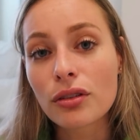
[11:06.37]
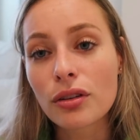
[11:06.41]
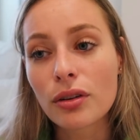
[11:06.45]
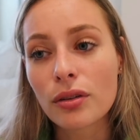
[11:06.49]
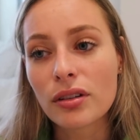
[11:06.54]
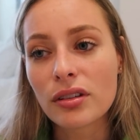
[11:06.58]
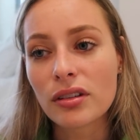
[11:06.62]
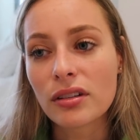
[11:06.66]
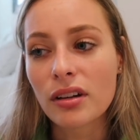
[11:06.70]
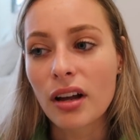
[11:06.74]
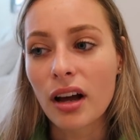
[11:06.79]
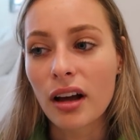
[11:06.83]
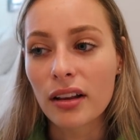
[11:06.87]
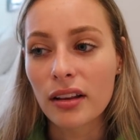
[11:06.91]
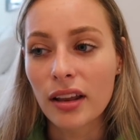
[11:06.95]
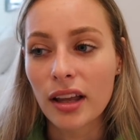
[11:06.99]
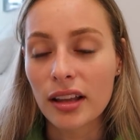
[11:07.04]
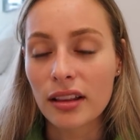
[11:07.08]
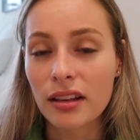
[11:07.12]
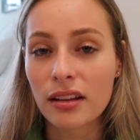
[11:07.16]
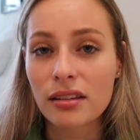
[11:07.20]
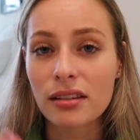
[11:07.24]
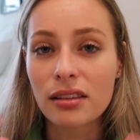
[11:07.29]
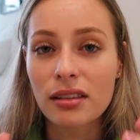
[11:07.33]
So it's not
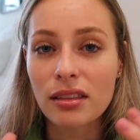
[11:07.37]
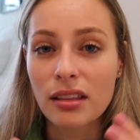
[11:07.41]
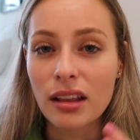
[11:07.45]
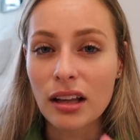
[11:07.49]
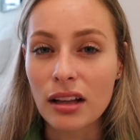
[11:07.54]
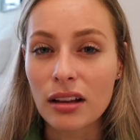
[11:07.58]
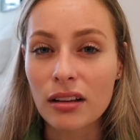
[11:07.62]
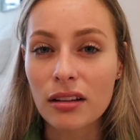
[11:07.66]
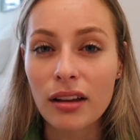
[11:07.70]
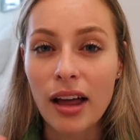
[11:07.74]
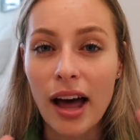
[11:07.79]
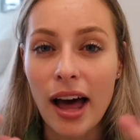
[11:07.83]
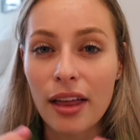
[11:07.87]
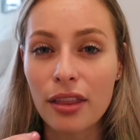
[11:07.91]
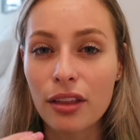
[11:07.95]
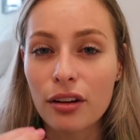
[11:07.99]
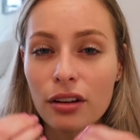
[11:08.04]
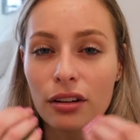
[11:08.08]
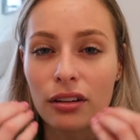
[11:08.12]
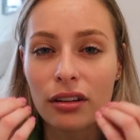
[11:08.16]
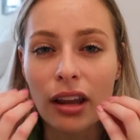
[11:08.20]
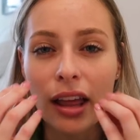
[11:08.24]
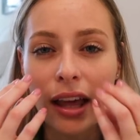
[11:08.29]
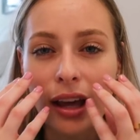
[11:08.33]
like this thick,
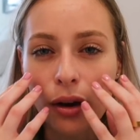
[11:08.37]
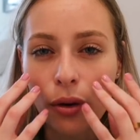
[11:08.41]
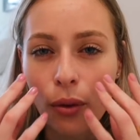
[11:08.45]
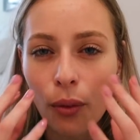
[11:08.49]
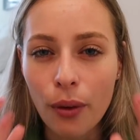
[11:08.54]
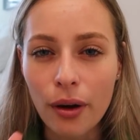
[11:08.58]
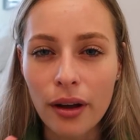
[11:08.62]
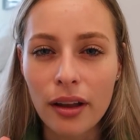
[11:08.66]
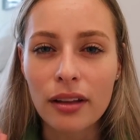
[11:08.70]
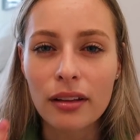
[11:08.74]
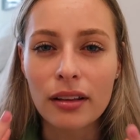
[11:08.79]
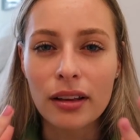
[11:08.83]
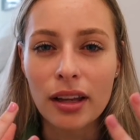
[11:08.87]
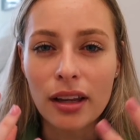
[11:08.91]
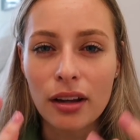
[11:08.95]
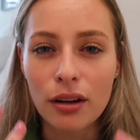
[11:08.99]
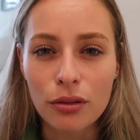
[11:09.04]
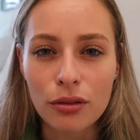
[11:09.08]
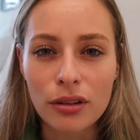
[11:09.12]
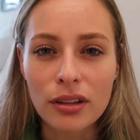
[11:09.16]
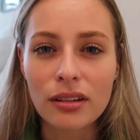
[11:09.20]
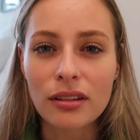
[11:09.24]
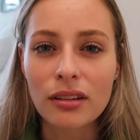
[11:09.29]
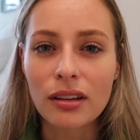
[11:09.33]
lathered, like oily,
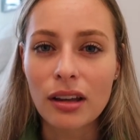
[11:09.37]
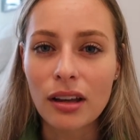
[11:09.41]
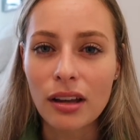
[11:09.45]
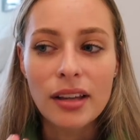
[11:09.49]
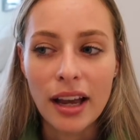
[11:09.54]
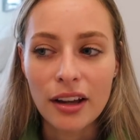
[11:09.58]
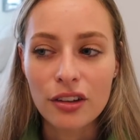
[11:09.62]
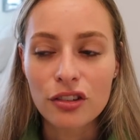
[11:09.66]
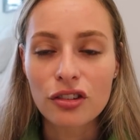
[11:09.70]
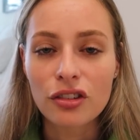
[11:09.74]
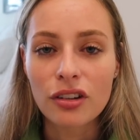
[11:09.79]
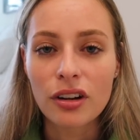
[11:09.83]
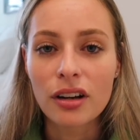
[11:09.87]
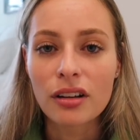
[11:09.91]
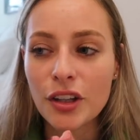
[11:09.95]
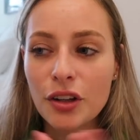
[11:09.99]
greasy texture.